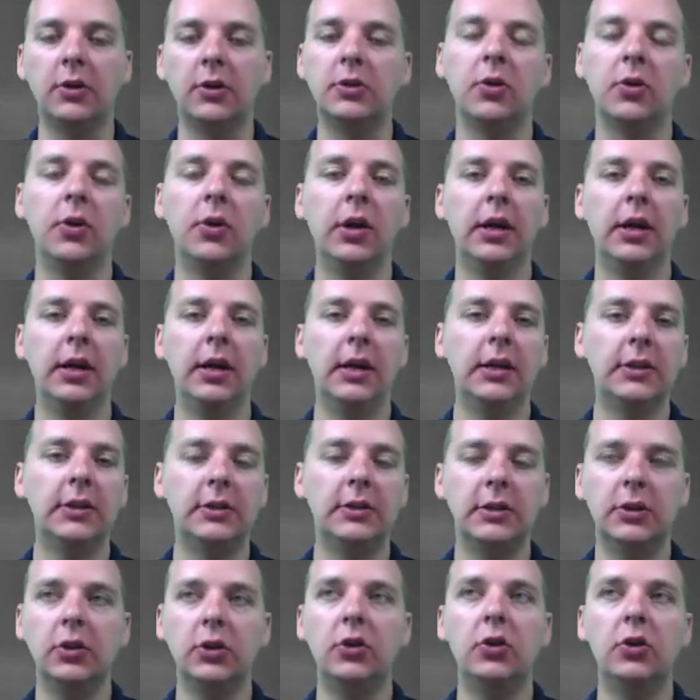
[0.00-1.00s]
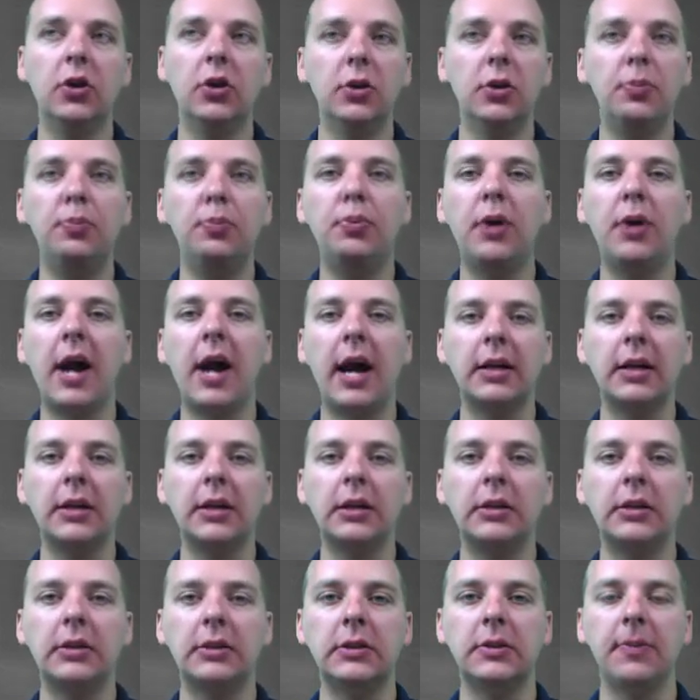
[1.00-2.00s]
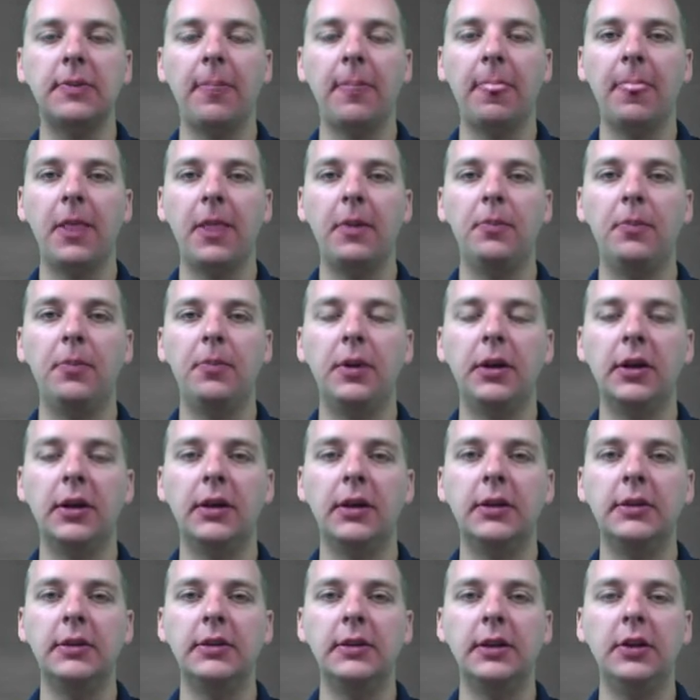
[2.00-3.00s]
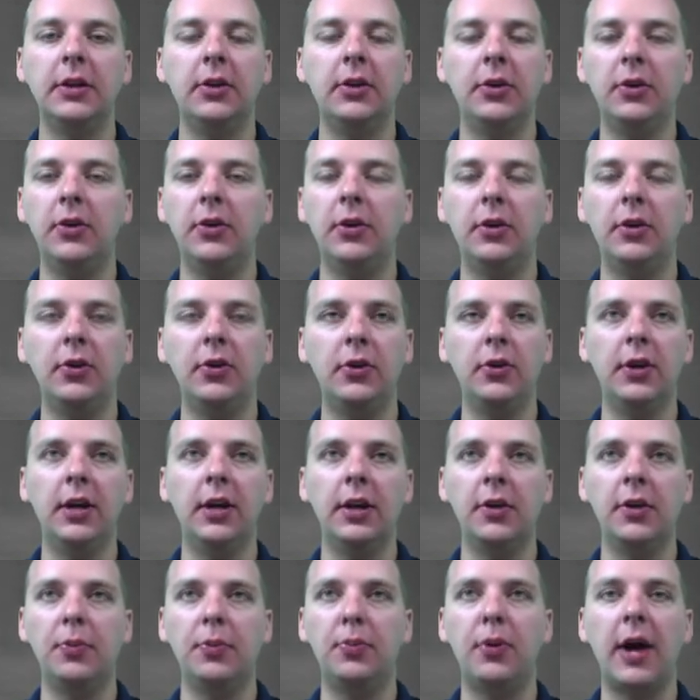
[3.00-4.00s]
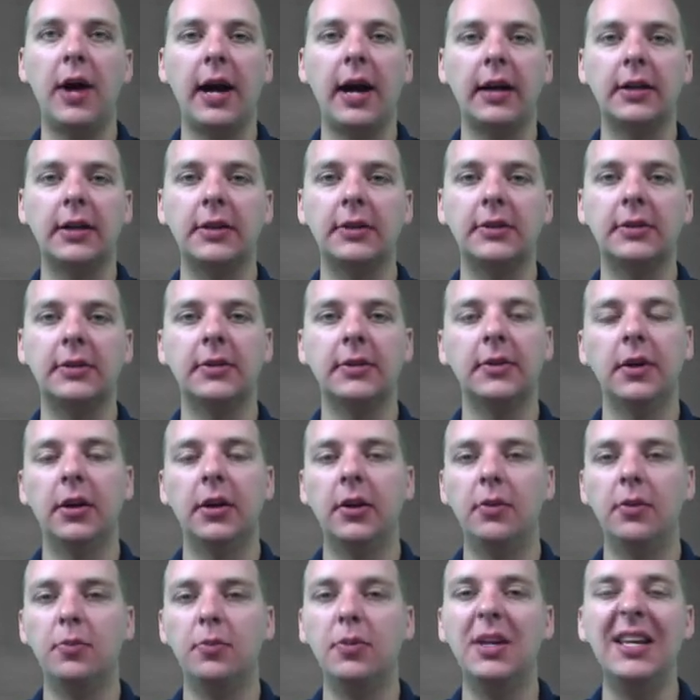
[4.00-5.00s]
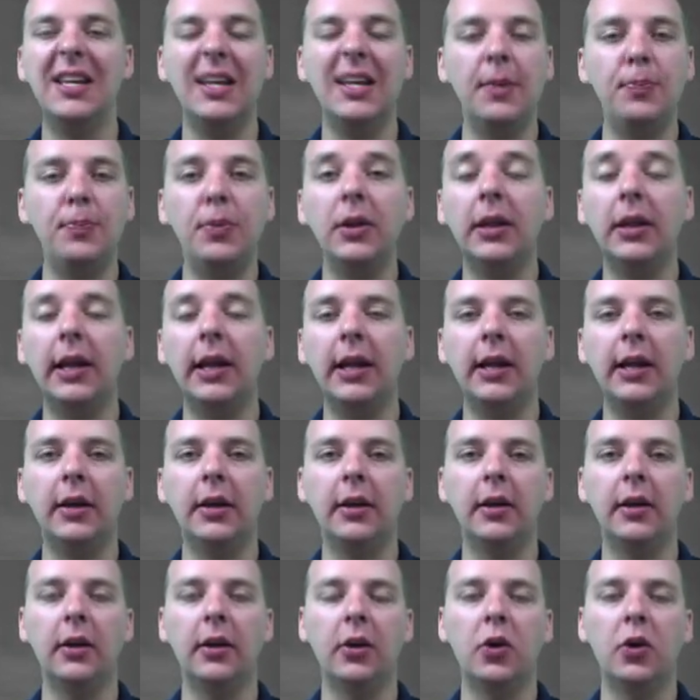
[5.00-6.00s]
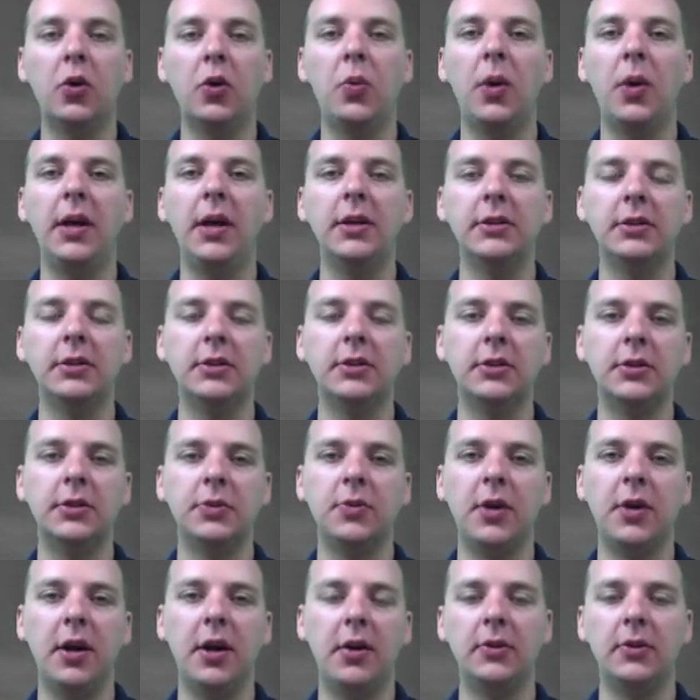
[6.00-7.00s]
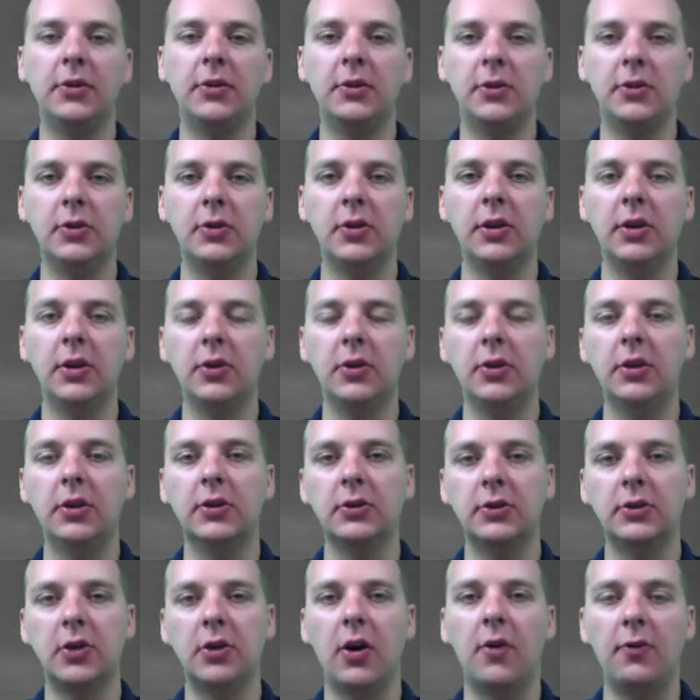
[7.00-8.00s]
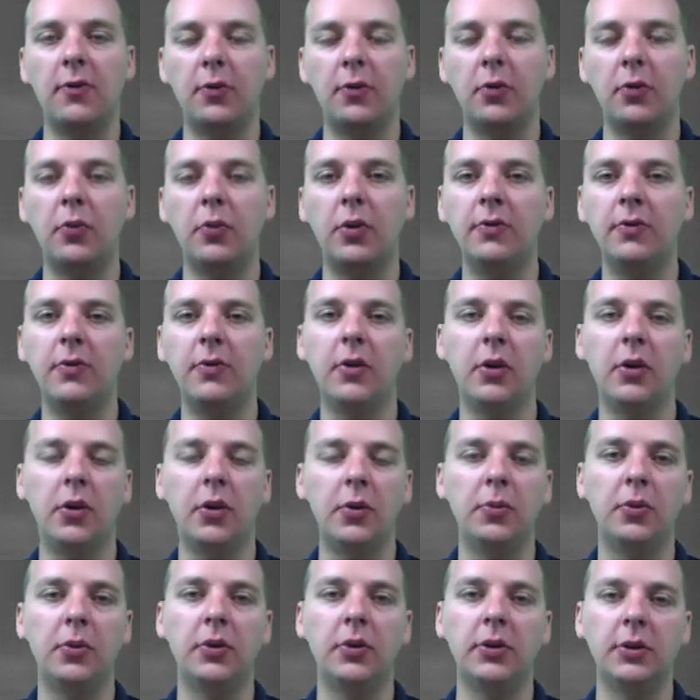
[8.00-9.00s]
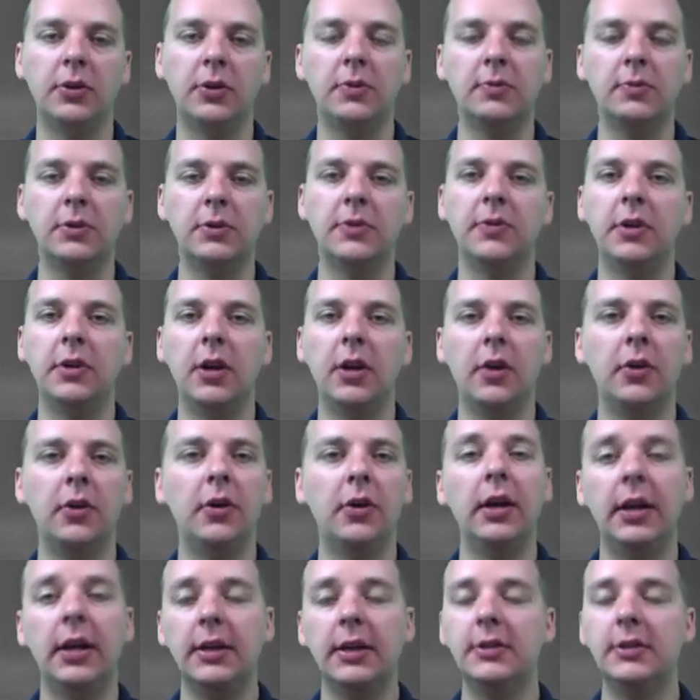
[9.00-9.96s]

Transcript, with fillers: So it's good practice because you, you get to practice manipulating equations around so that you can solve for one variable in terms of another.